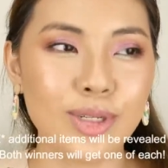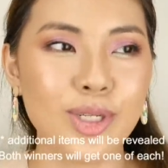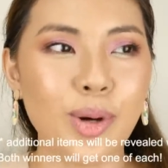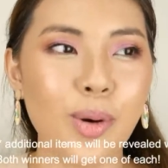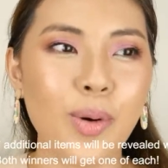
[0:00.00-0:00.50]

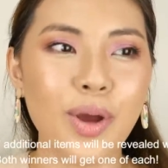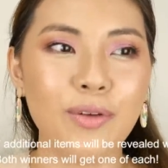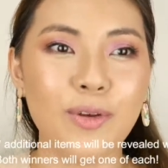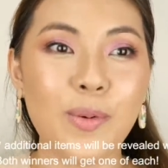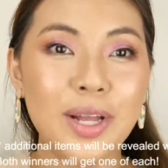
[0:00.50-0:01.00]
So,
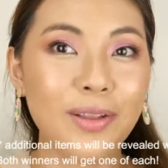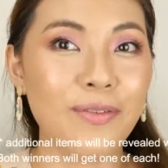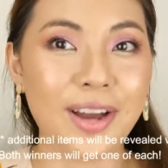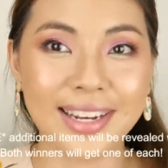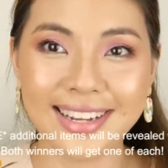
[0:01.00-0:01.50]
if you want to
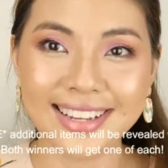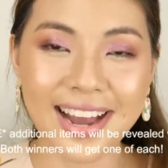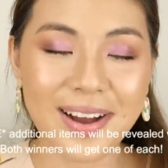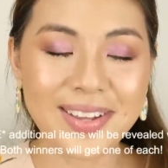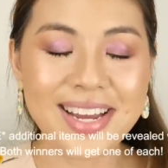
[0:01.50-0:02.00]
find that
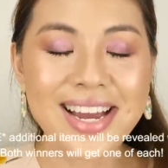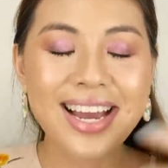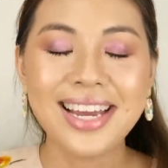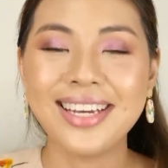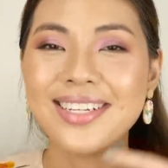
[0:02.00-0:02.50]
out,
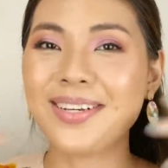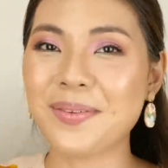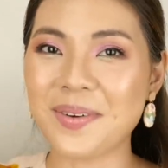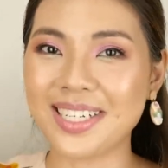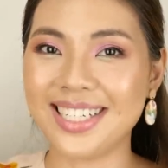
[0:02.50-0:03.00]
you
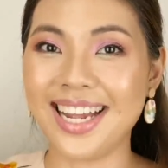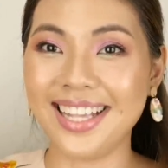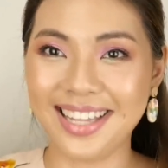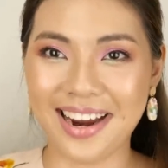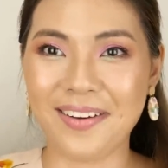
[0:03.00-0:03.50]
should watch
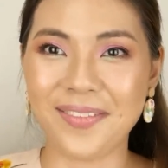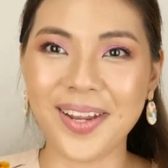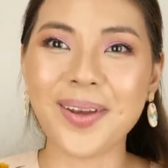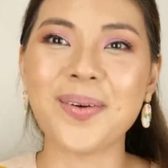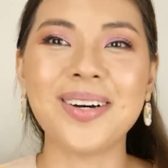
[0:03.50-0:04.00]
the entire
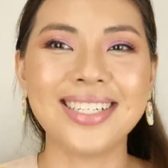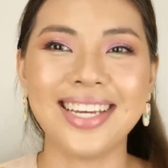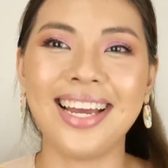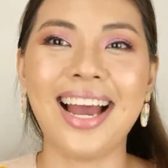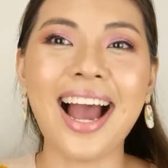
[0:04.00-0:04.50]
video. Kasi